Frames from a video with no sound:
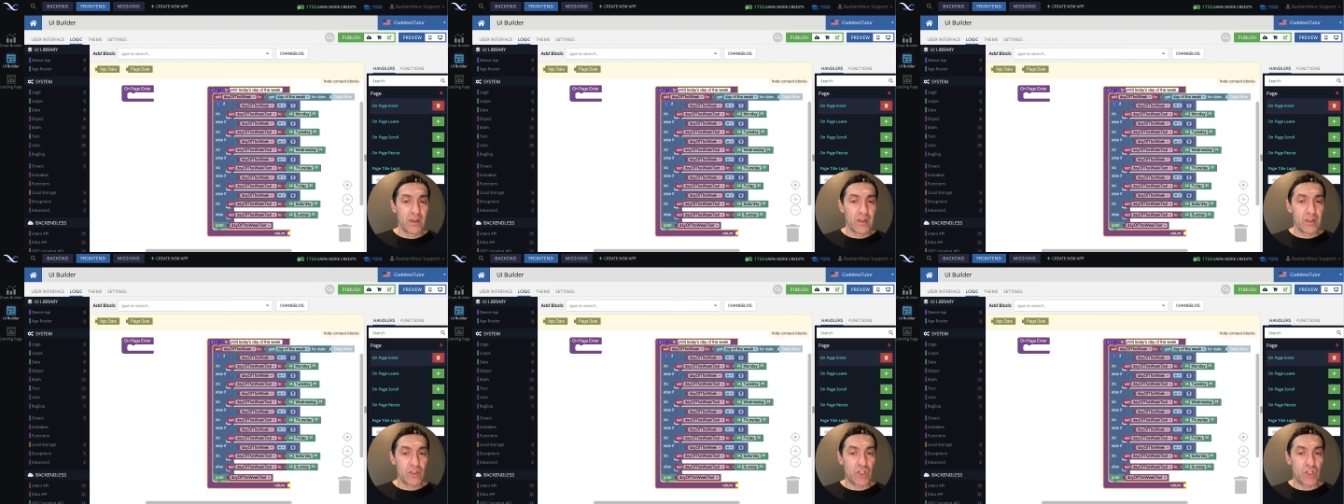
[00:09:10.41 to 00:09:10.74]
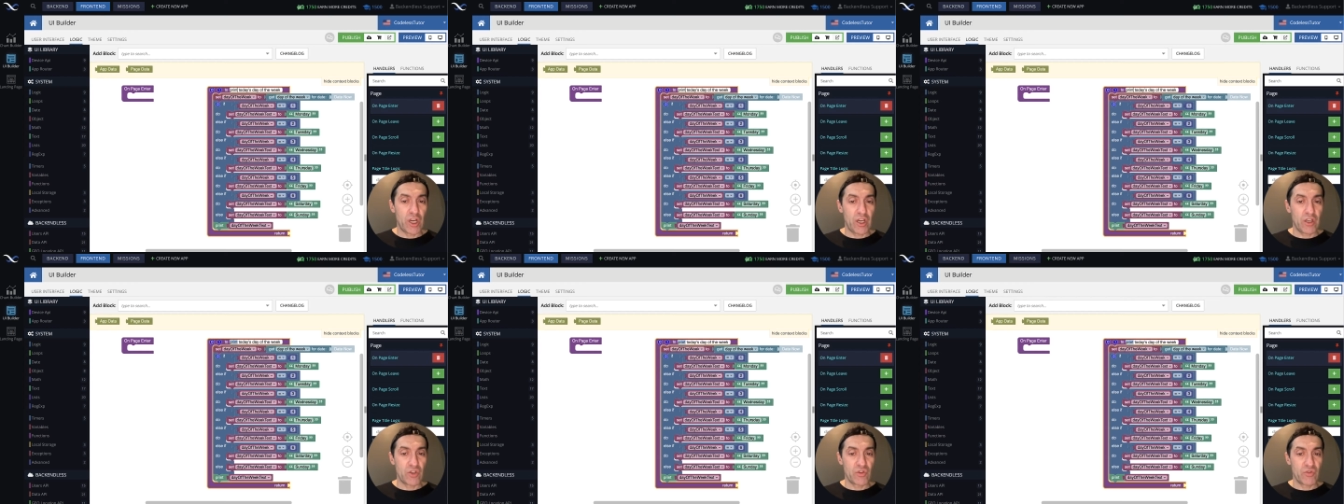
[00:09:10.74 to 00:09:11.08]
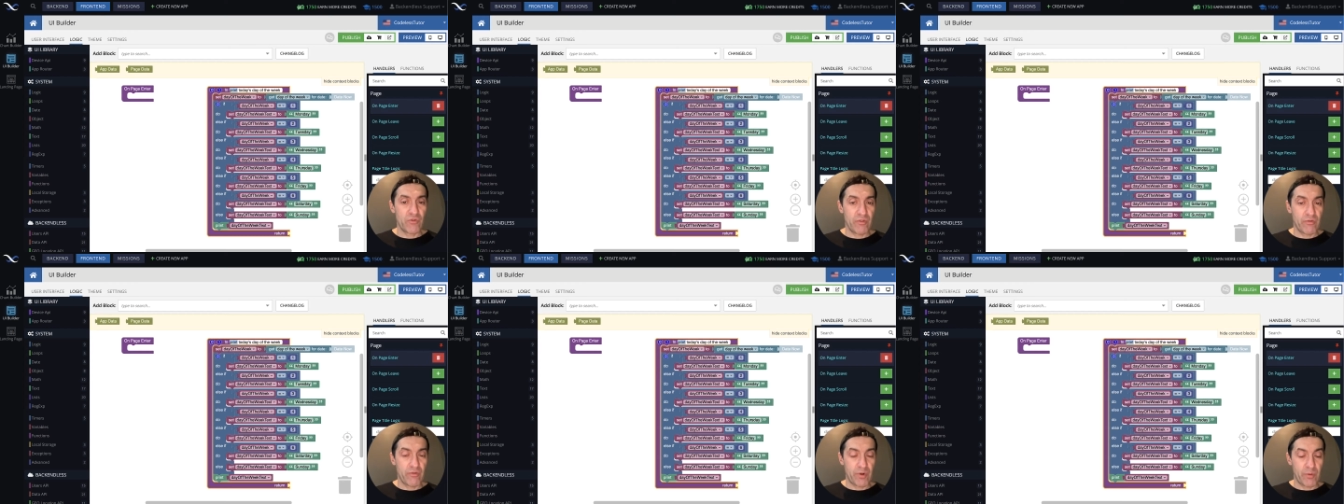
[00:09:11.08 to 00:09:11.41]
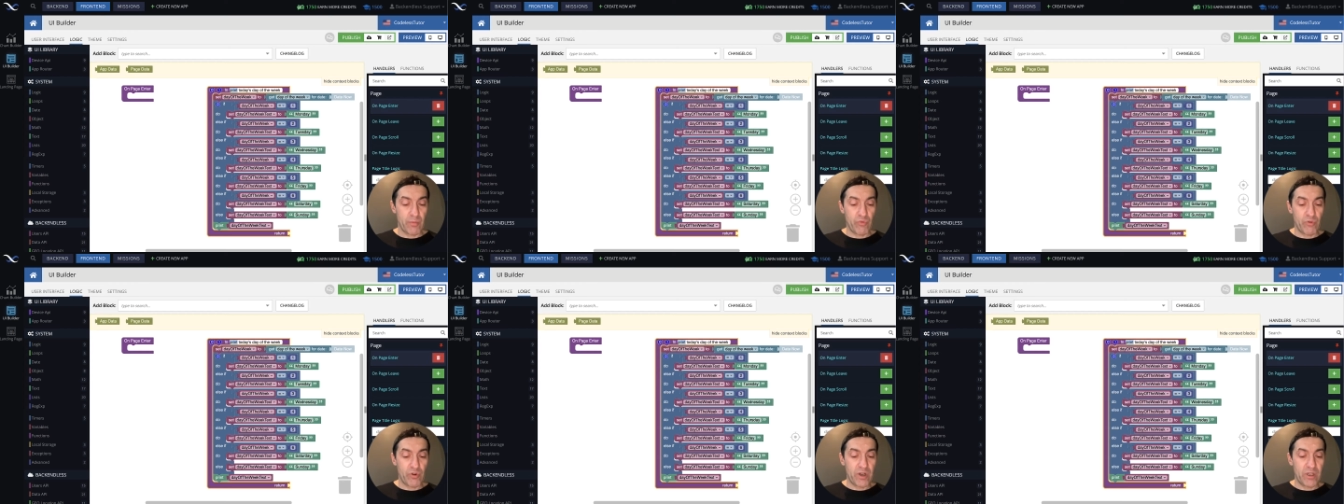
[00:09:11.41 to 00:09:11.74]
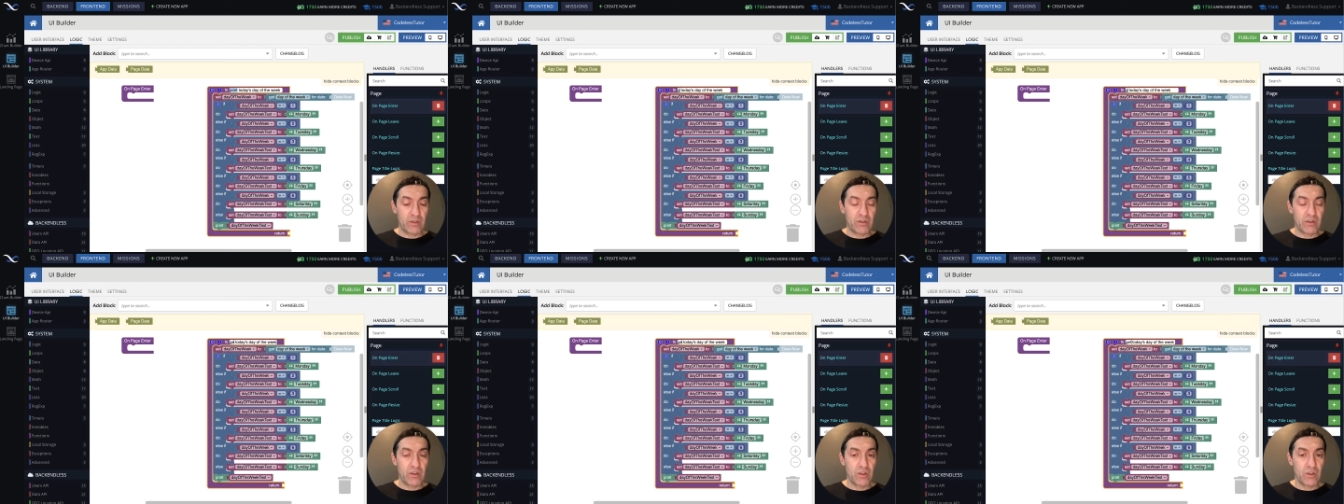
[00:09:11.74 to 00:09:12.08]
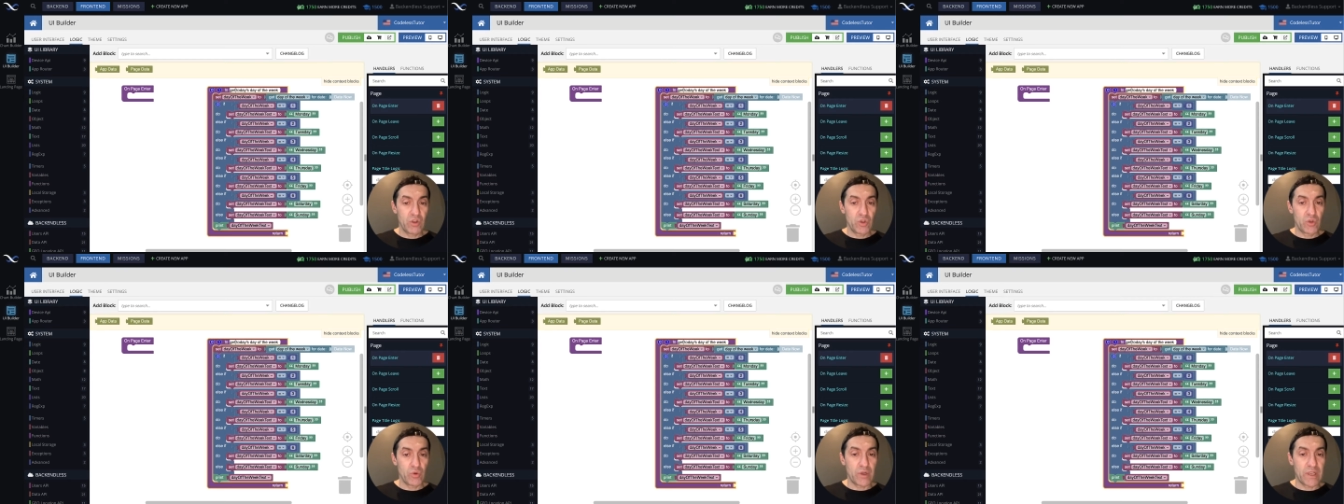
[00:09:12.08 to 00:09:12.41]
change from print
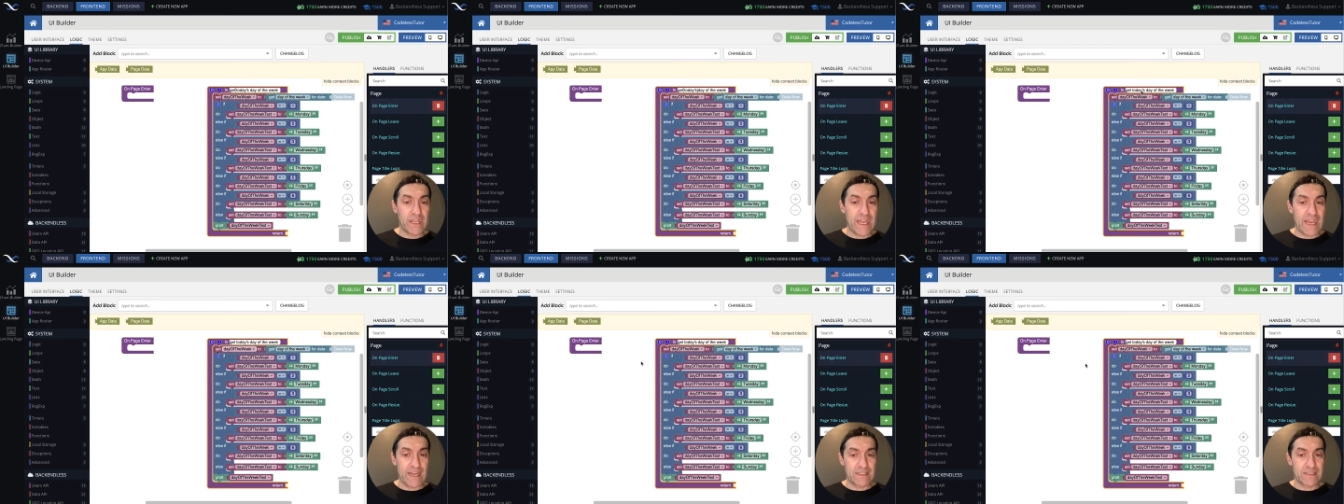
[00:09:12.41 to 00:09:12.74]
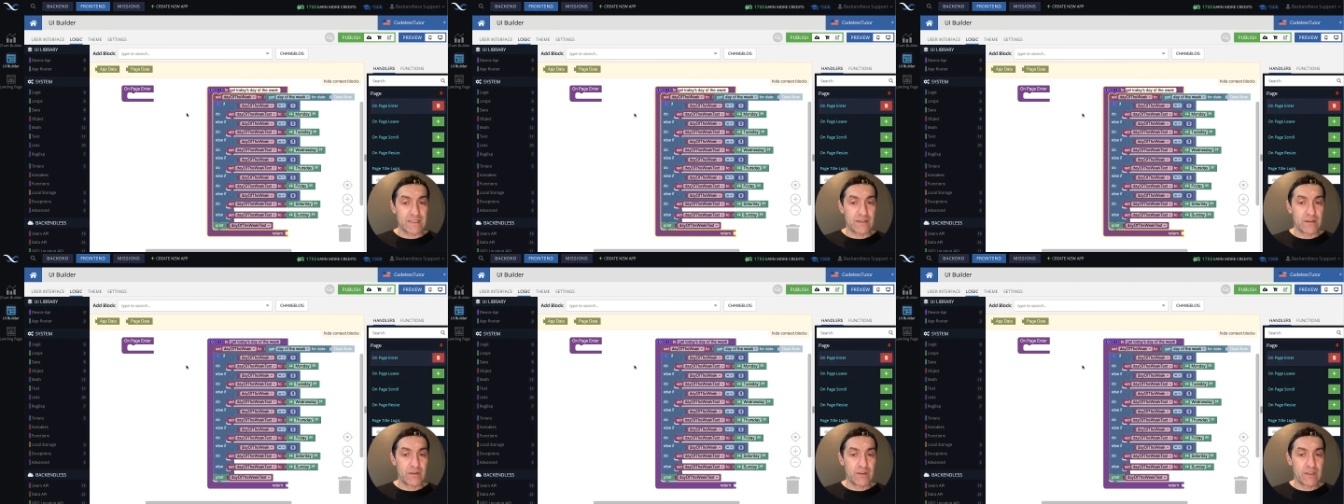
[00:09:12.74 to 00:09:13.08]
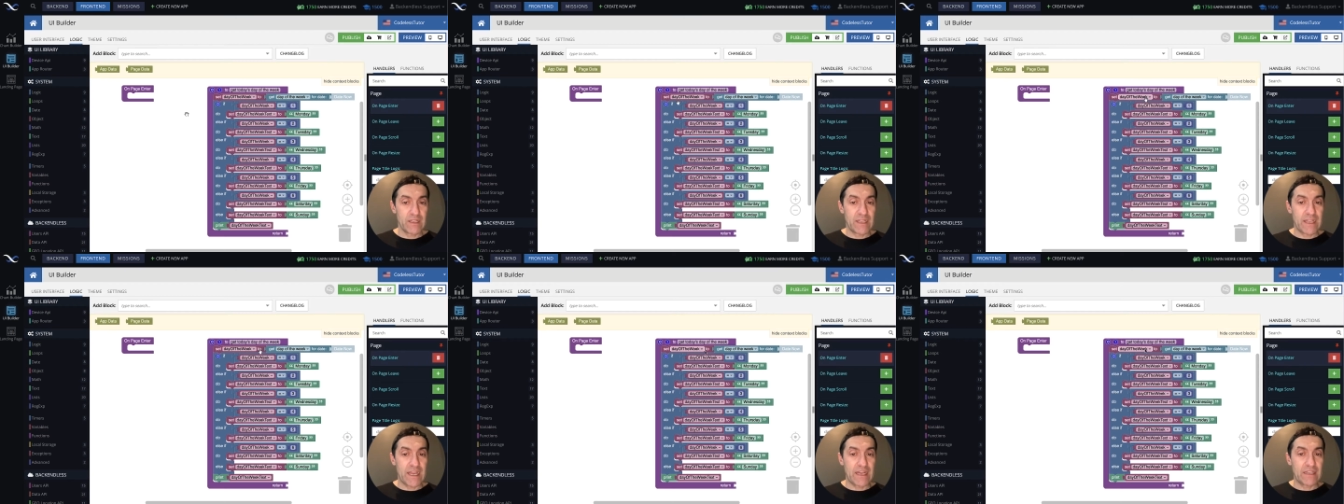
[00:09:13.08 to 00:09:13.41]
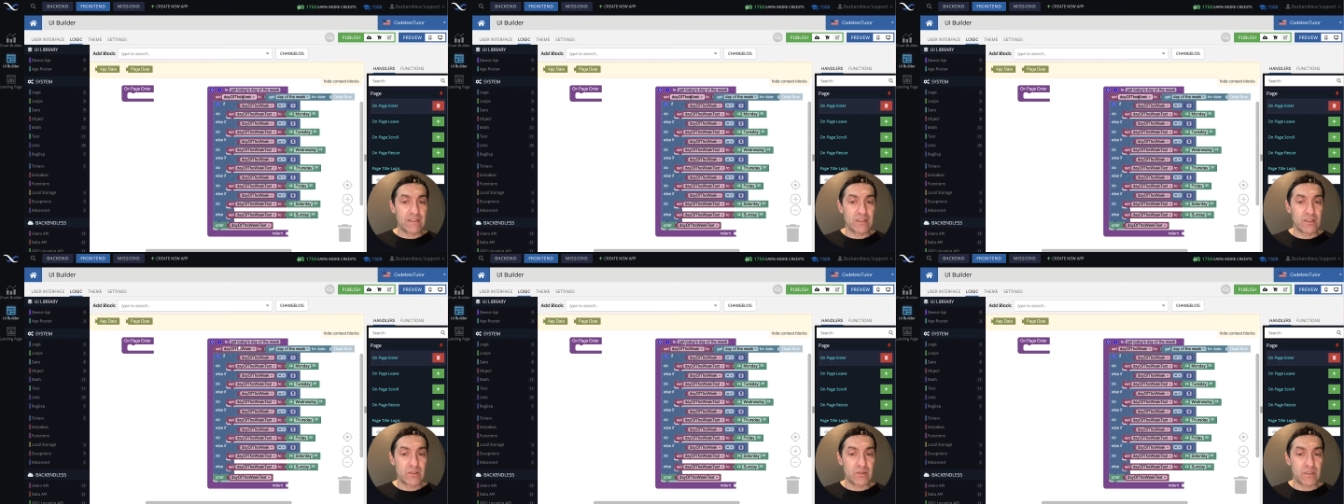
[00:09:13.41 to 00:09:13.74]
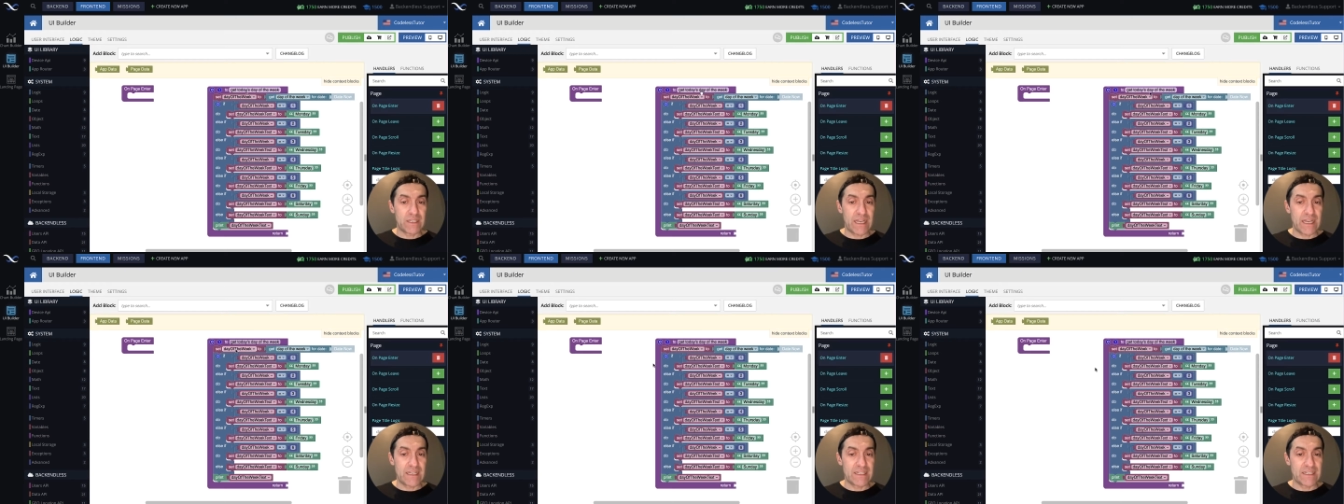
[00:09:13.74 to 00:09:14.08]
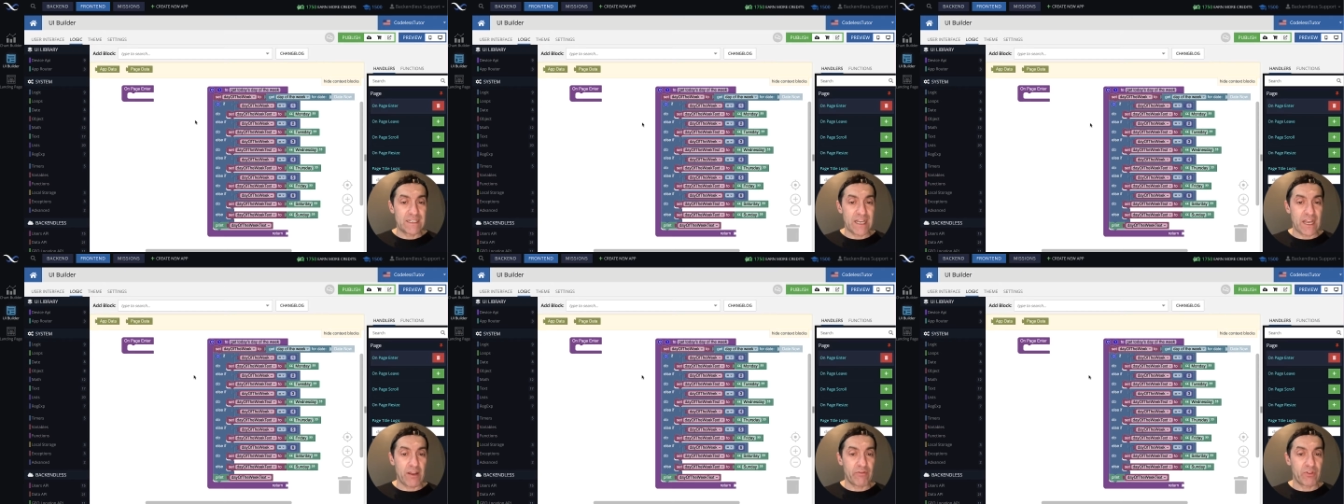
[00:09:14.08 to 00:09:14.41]
to get, get today's
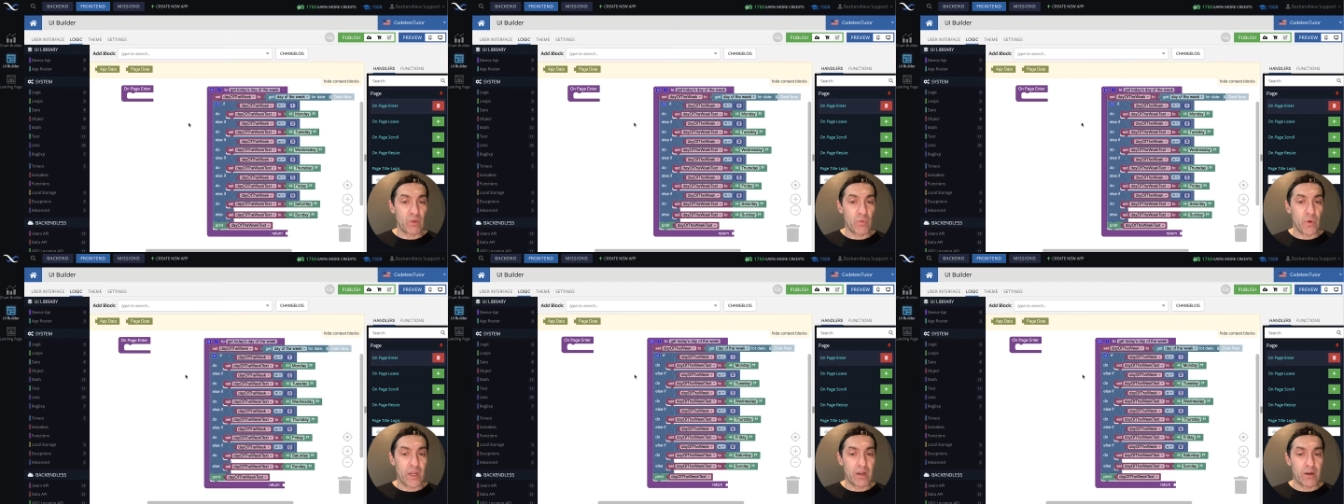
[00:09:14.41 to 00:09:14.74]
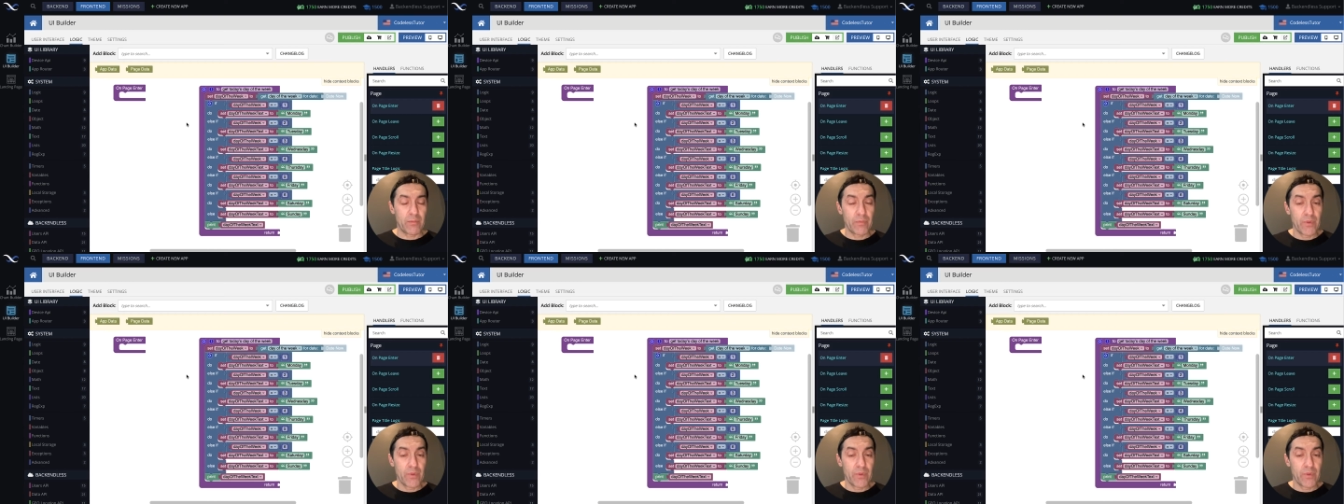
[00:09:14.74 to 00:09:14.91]
day of the week.